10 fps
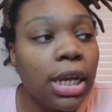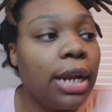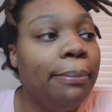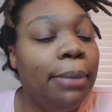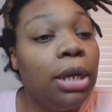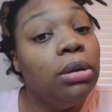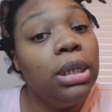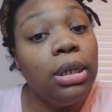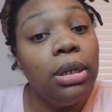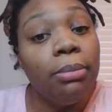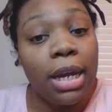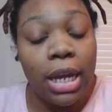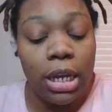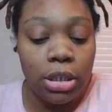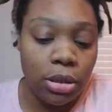that I'm building, my
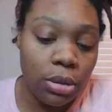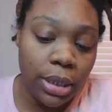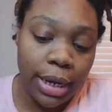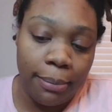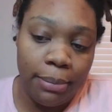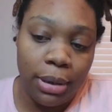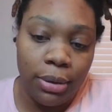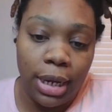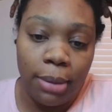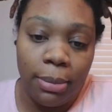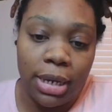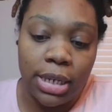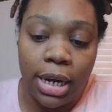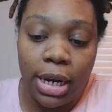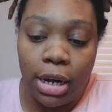caseload that I'm building. I'm
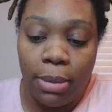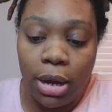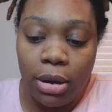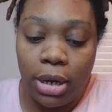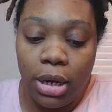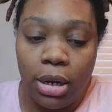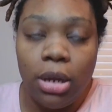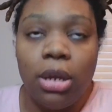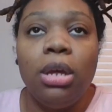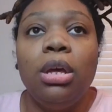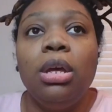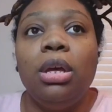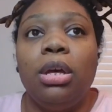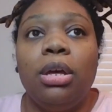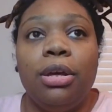excited about it.
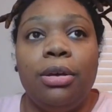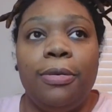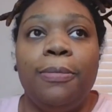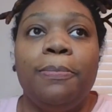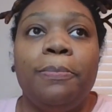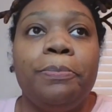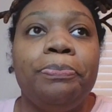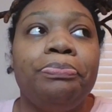Um,